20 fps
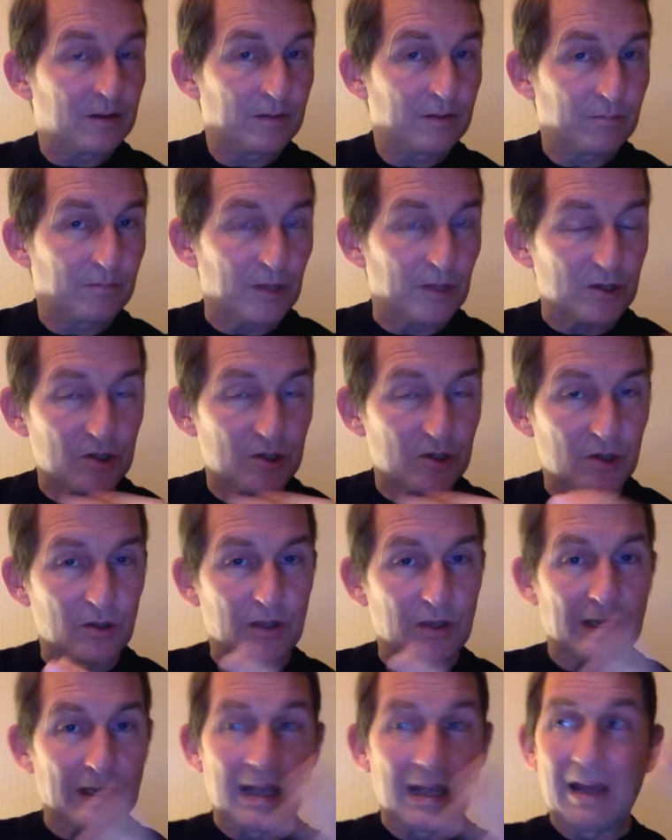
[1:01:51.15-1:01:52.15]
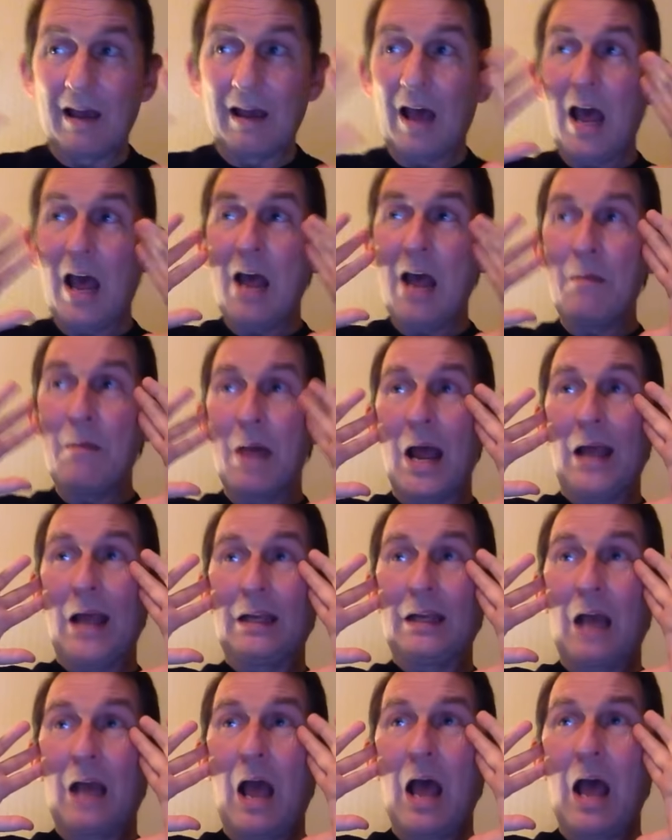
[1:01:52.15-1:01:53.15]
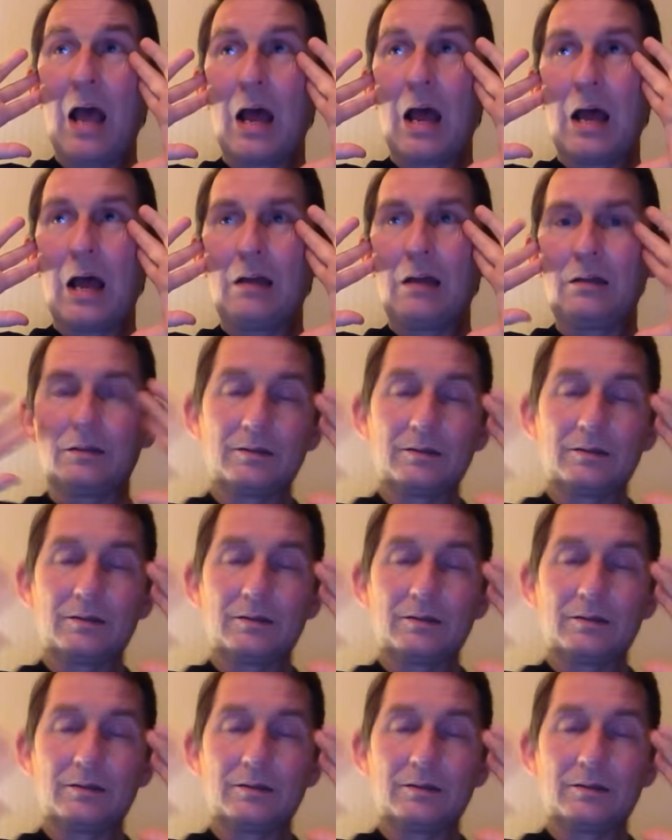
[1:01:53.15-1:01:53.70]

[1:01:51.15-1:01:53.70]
much to the oh my god